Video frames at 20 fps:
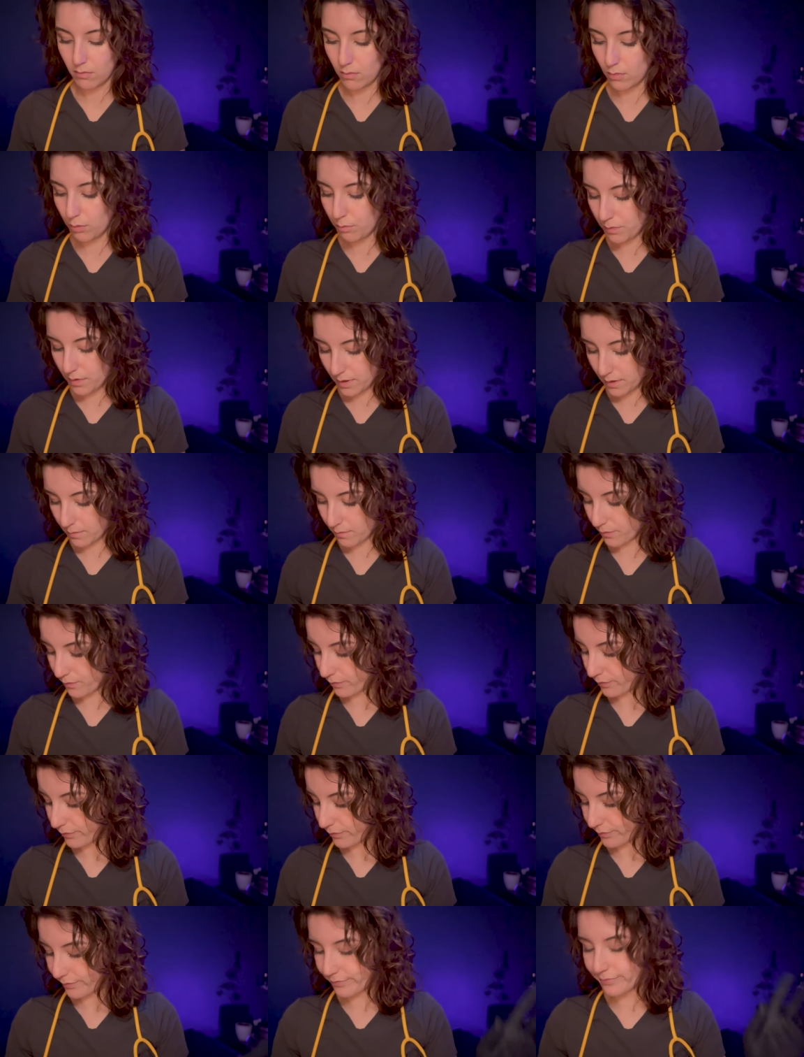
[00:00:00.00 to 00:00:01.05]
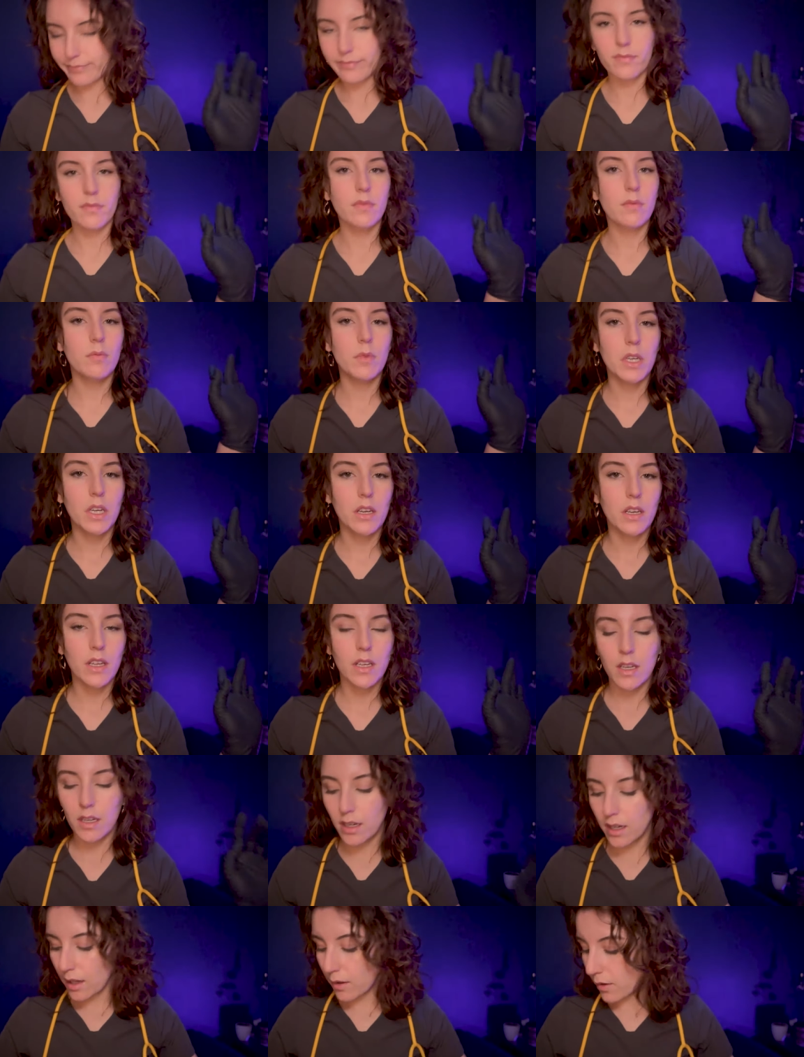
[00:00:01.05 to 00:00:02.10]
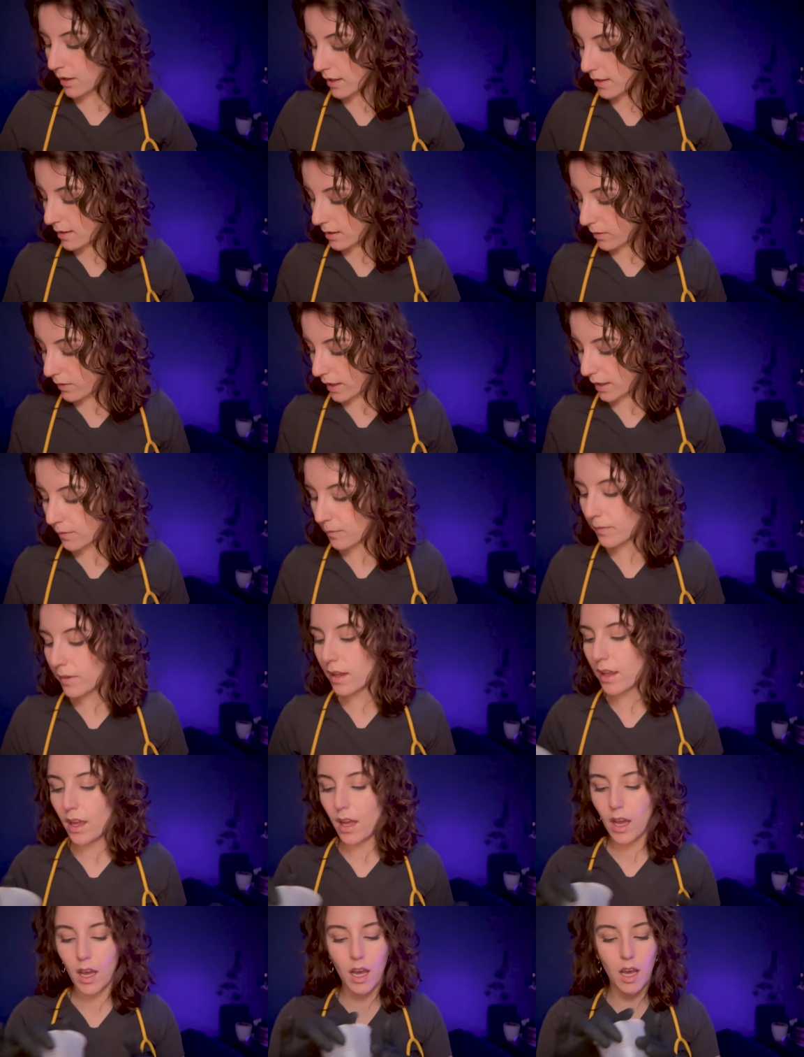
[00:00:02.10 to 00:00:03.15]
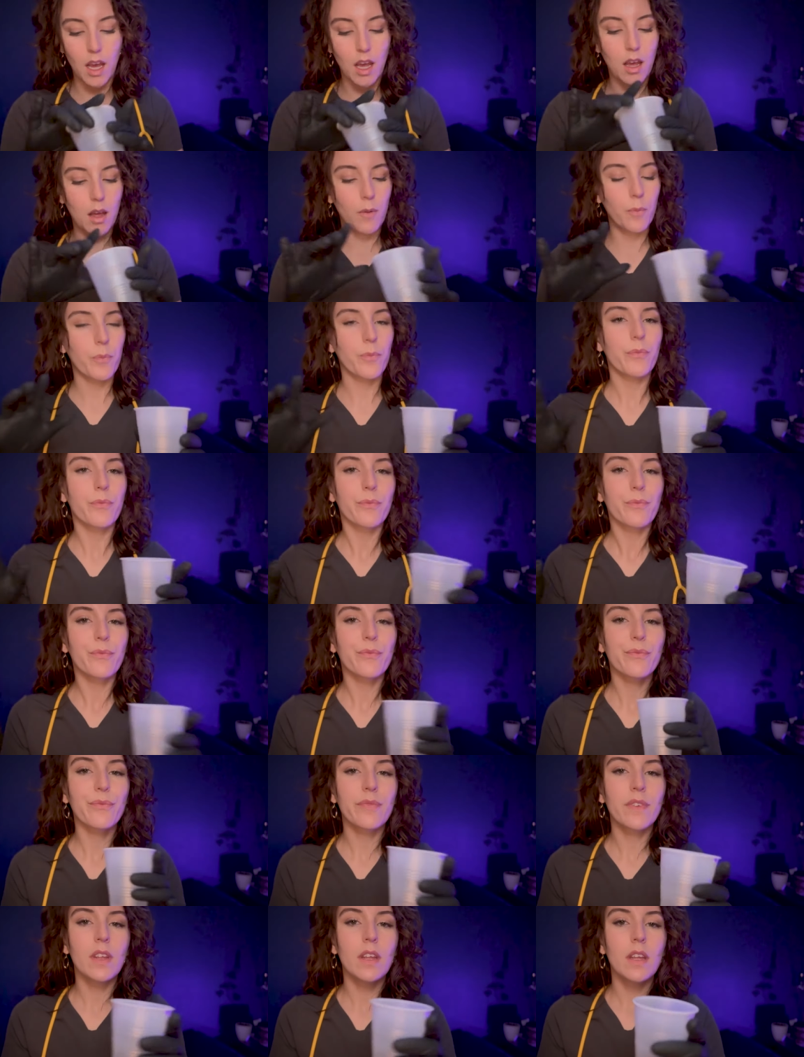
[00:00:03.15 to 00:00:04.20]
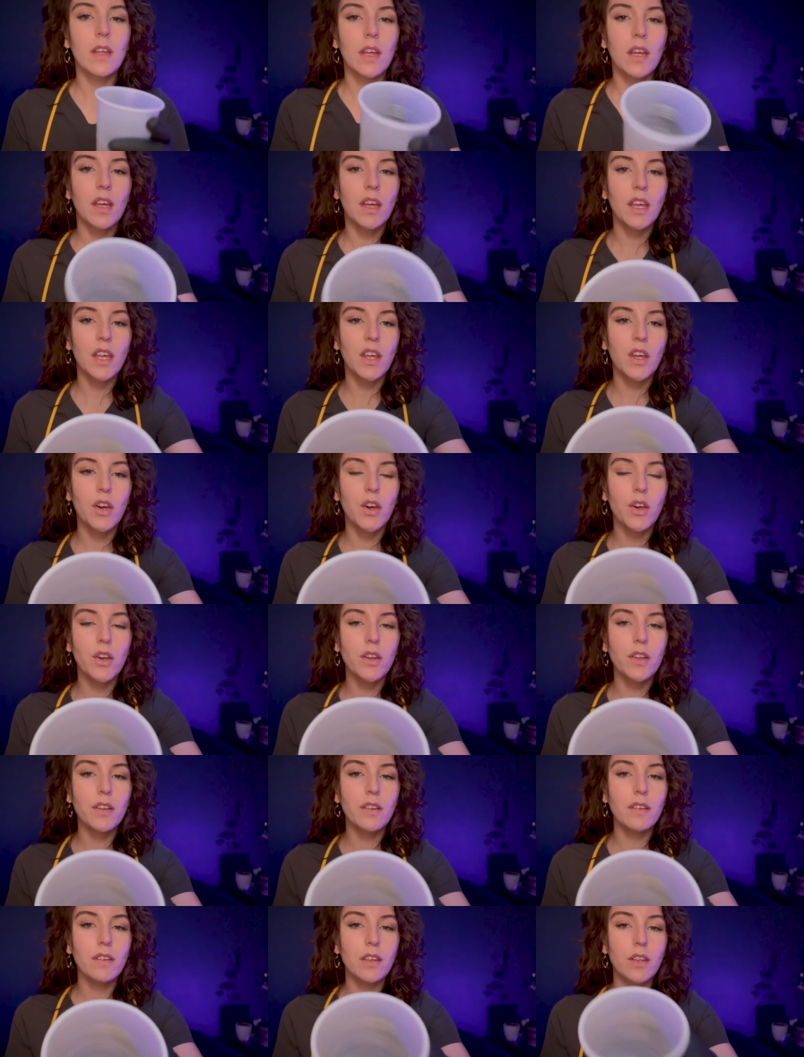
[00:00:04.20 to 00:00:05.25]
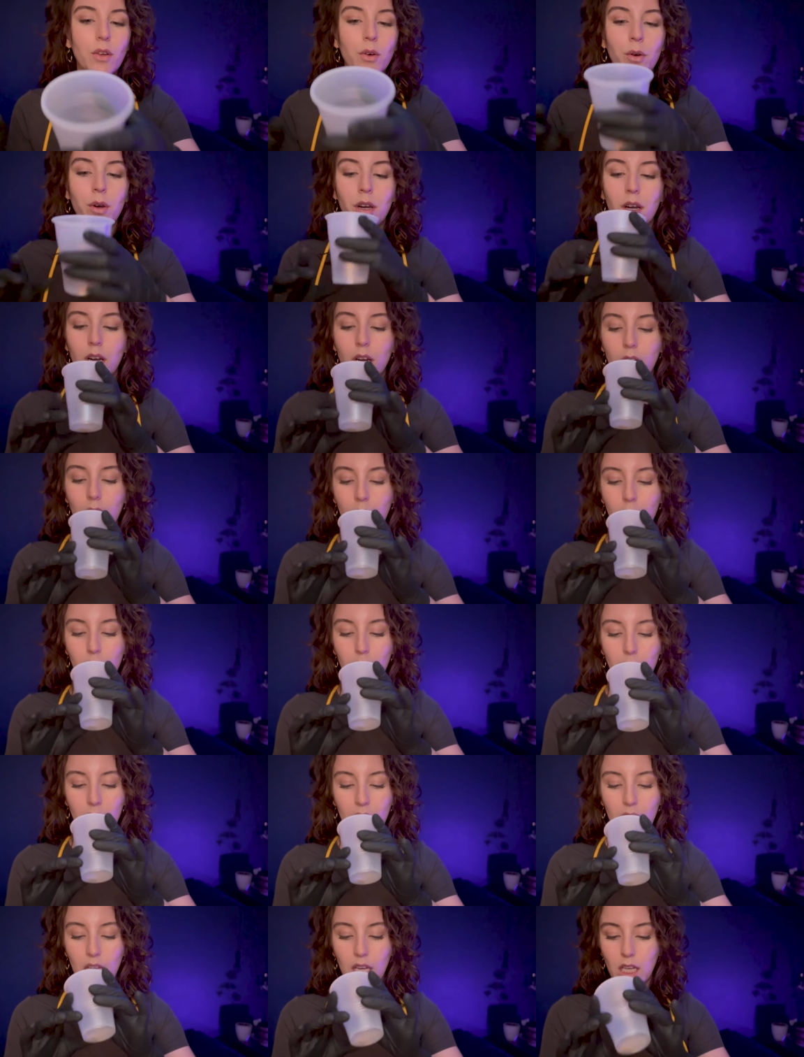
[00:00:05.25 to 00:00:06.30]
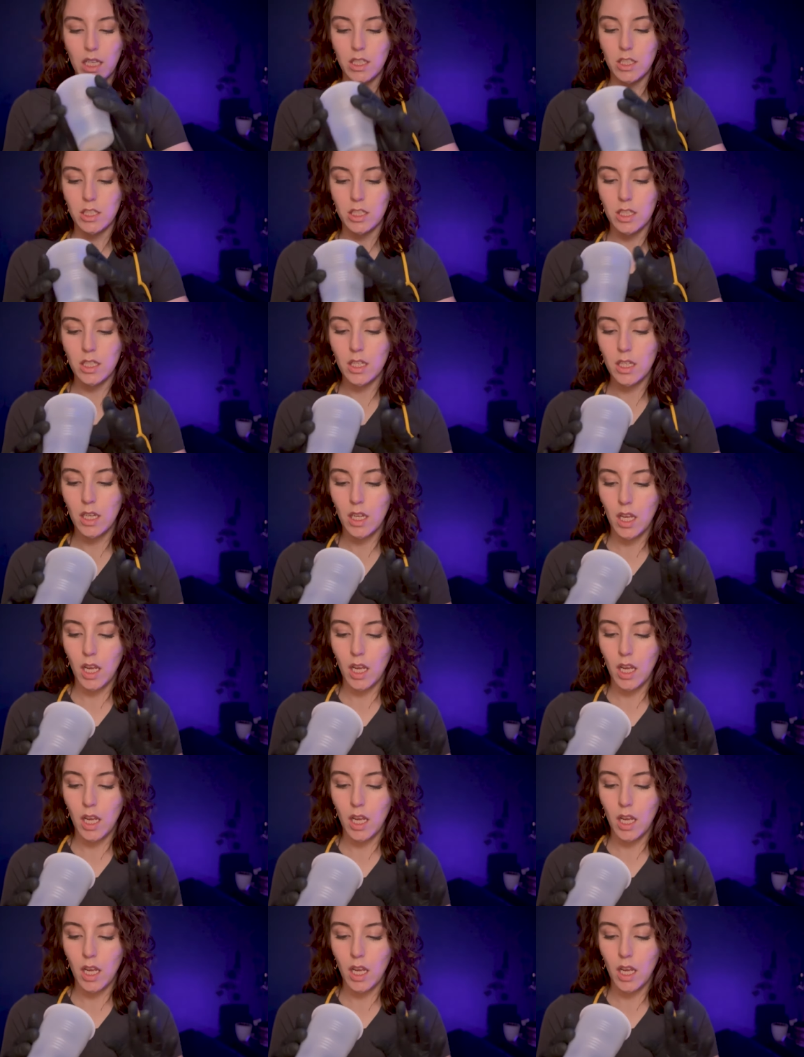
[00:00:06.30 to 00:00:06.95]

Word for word: Oops. We don't need it anyway. It's fine. Um, here's your medication.